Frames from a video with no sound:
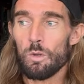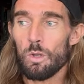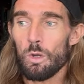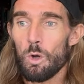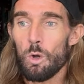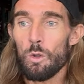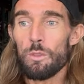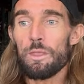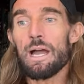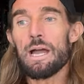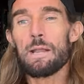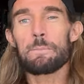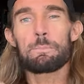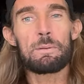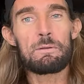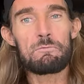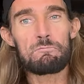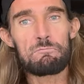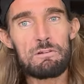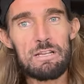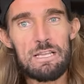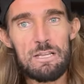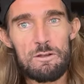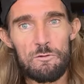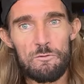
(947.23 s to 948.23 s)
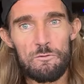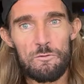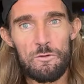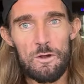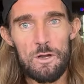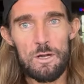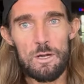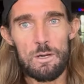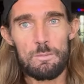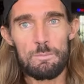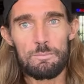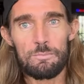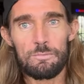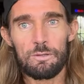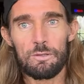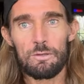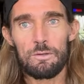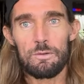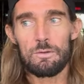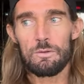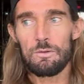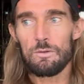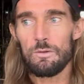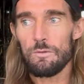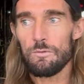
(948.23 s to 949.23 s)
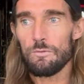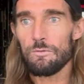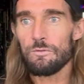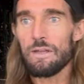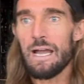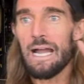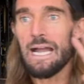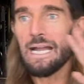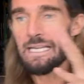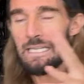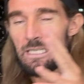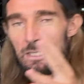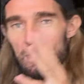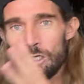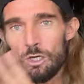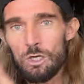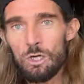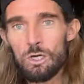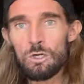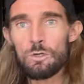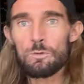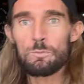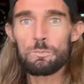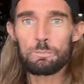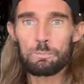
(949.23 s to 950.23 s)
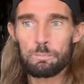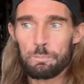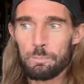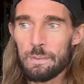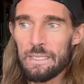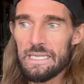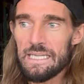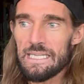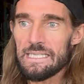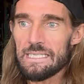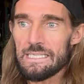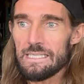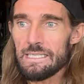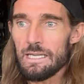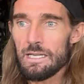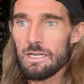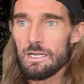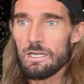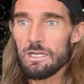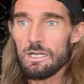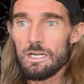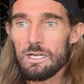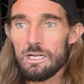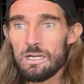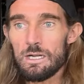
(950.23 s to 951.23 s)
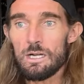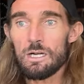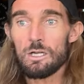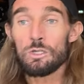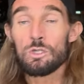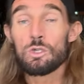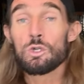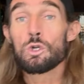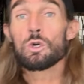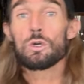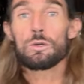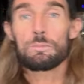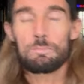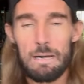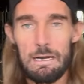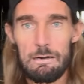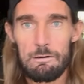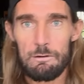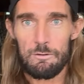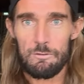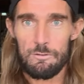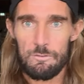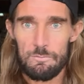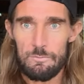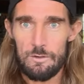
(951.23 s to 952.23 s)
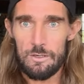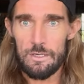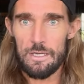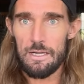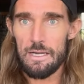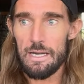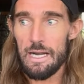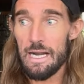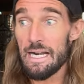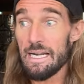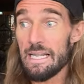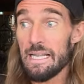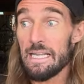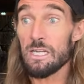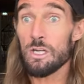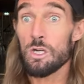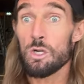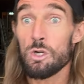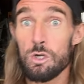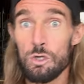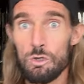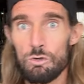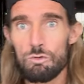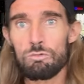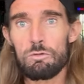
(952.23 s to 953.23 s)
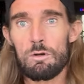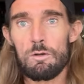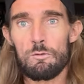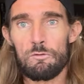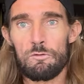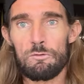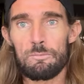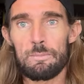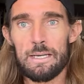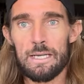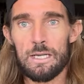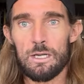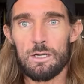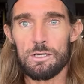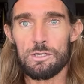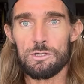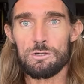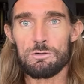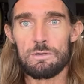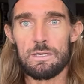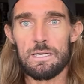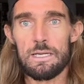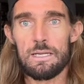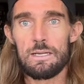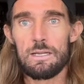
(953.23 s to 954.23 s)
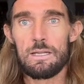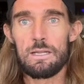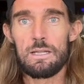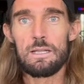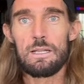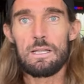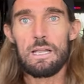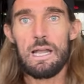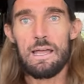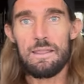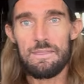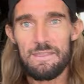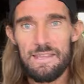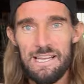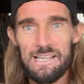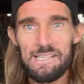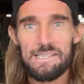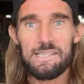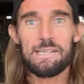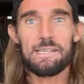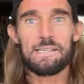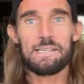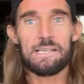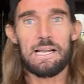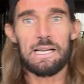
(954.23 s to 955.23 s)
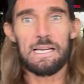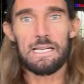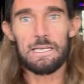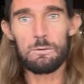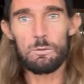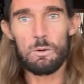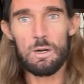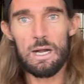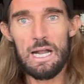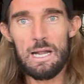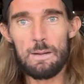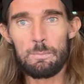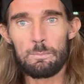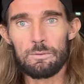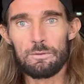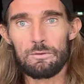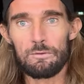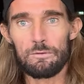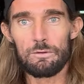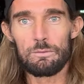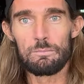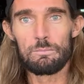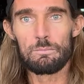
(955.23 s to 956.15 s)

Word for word: or that had been reaffirmed that I could be a good marathon runner and I could run for my country. And that's exactly what happened.